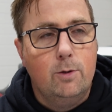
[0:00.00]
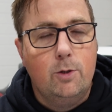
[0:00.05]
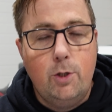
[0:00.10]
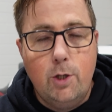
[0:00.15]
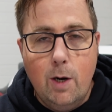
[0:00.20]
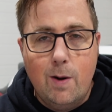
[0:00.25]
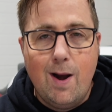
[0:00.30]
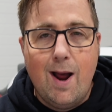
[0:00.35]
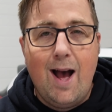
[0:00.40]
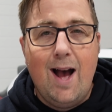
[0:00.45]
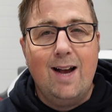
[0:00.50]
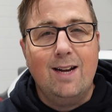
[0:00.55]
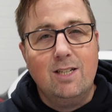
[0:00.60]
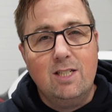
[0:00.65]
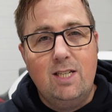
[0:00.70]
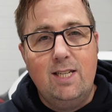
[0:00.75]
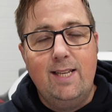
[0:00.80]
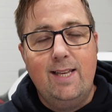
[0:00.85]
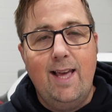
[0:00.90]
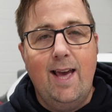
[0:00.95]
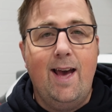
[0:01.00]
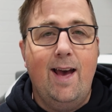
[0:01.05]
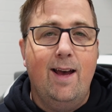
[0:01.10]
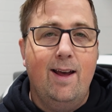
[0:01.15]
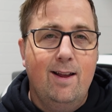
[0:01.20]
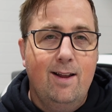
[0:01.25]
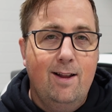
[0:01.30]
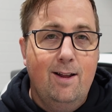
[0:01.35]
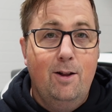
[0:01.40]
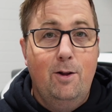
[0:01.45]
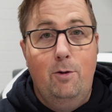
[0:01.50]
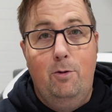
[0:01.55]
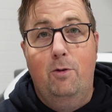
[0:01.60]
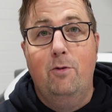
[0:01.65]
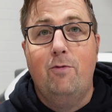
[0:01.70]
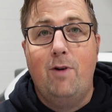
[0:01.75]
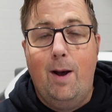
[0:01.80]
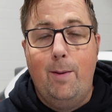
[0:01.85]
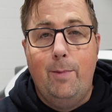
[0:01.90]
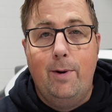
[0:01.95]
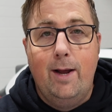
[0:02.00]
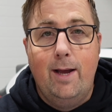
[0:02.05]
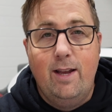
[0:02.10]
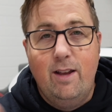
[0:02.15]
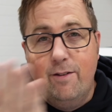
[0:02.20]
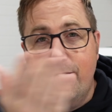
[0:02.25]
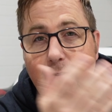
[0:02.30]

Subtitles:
So you don't actually get the Raminator.